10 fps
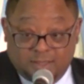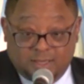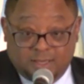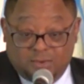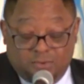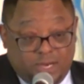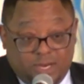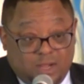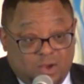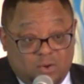We
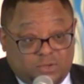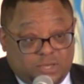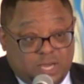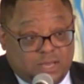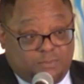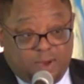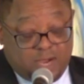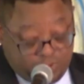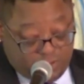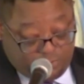didn't go to other parts
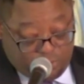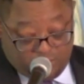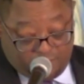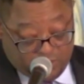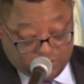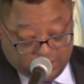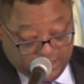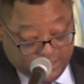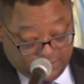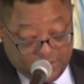where the poor folks
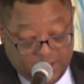live